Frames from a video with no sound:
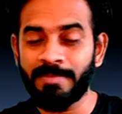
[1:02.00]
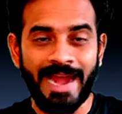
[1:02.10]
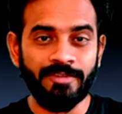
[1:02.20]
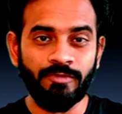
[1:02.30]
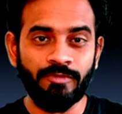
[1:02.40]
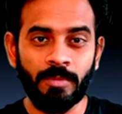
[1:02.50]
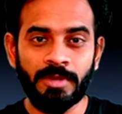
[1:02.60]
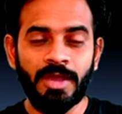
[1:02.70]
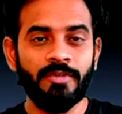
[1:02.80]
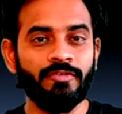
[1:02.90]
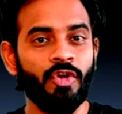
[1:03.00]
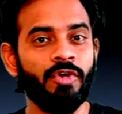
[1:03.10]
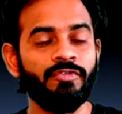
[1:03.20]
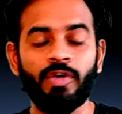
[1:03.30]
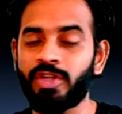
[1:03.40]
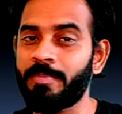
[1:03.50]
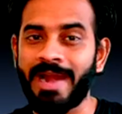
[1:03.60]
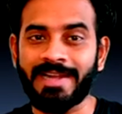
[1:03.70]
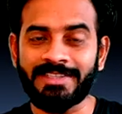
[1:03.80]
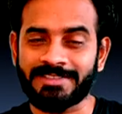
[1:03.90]
platform for your
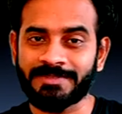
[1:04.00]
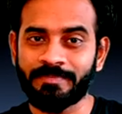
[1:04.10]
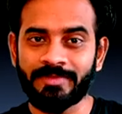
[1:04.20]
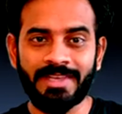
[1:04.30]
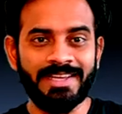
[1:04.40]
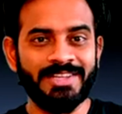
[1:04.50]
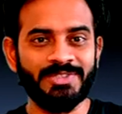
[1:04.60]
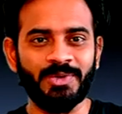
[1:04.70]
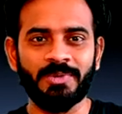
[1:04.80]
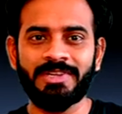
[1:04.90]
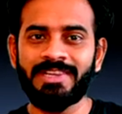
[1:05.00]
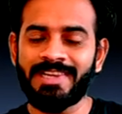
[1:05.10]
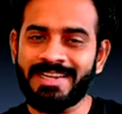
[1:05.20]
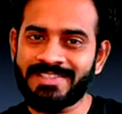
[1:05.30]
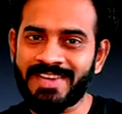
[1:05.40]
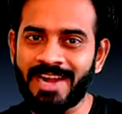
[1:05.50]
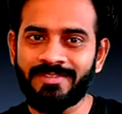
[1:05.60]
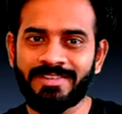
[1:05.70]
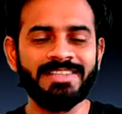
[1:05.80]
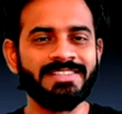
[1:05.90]
practice. So let's start
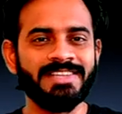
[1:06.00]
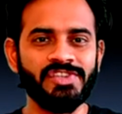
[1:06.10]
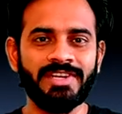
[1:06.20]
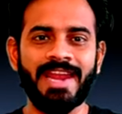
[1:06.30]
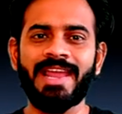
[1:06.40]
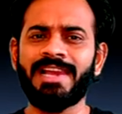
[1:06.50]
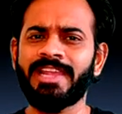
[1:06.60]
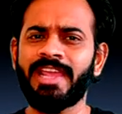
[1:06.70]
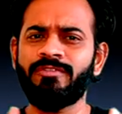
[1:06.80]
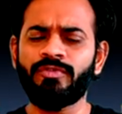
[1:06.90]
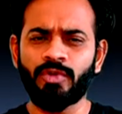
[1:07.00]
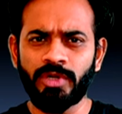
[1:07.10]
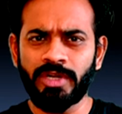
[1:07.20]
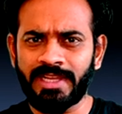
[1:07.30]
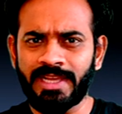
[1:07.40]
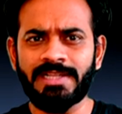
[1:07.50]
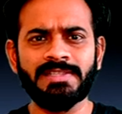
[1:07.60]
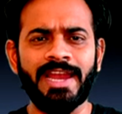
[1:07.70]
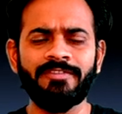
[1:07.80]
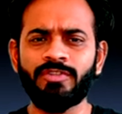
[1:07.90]
with this session and I'll give you few details
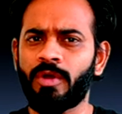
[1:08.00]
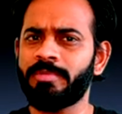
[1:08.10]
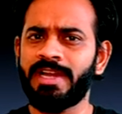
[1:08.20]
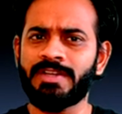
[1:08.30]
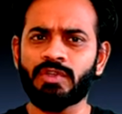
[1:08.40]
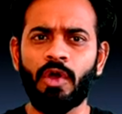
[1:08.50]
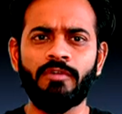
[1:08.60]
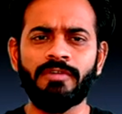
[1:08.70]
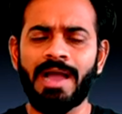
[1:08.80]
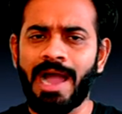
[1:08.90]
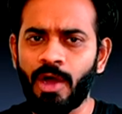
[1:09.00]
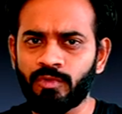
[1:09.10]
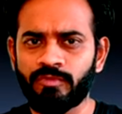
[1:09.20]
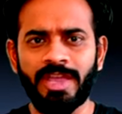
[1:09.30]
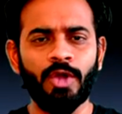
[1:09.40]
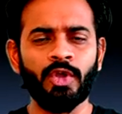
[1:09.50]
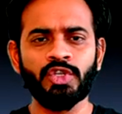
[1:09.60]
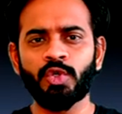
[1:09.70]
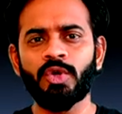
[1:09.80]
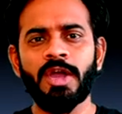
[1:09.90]
and few updates of how we are going
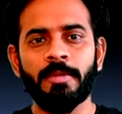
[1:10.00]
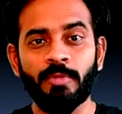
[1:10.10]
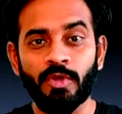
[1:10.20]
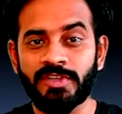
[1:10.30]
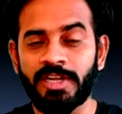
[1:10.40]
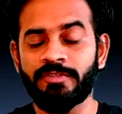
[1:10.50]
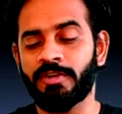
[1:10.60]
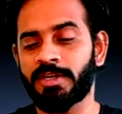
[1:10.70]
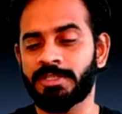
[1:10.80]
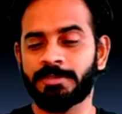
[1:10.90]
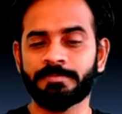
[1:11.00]
to proceed further.